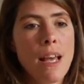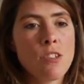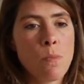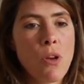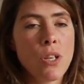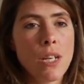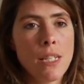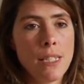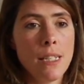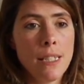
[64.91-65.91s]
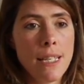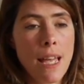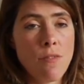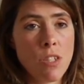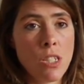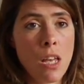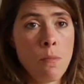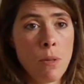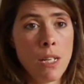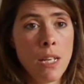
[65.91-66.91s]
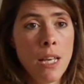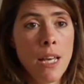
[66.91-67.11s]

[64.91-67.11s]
outspoken until he gave a sermon